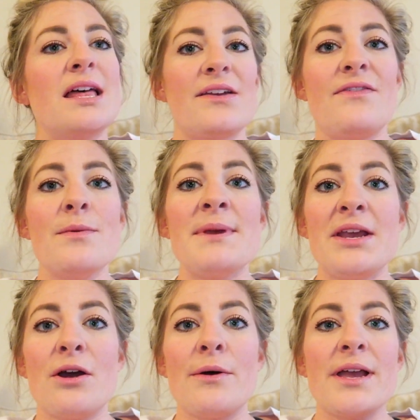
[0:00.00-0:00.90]
like for
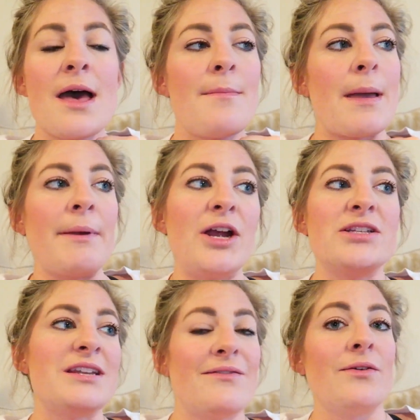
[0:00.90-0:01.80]
me growing up, my
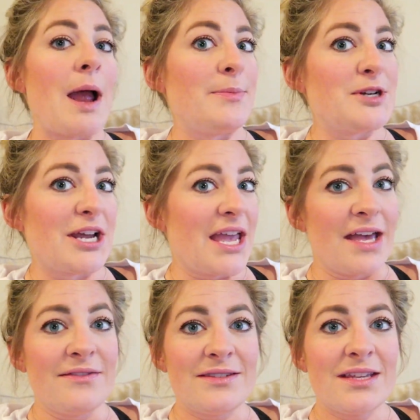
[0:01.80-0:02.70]
parents never wrapped our
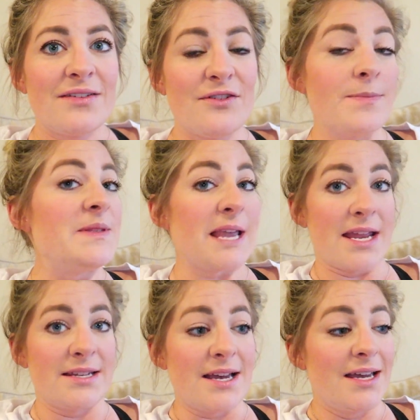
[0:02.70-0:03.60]
gifts from
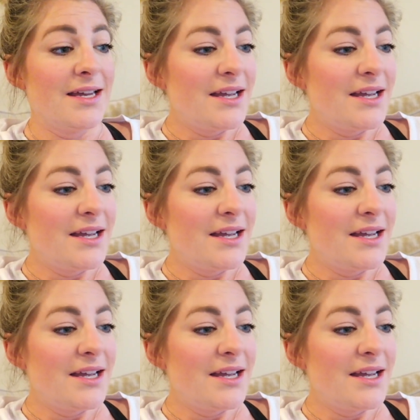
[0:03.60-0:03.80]
Santa.